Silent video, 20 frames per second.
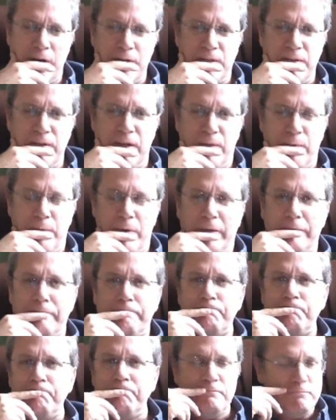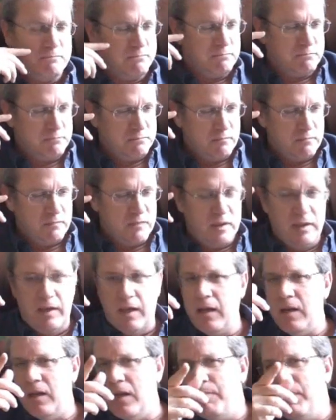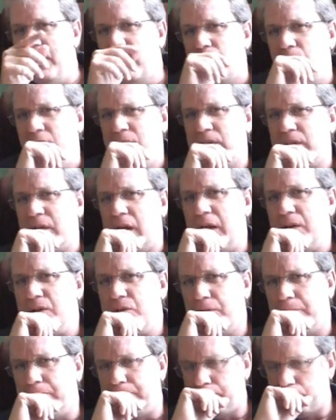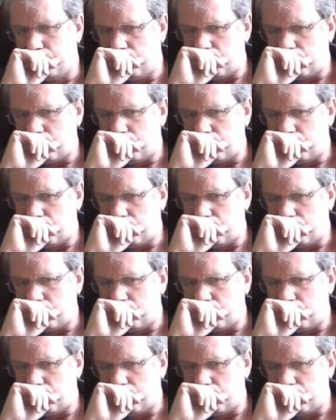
What is another one? Can he be criticized?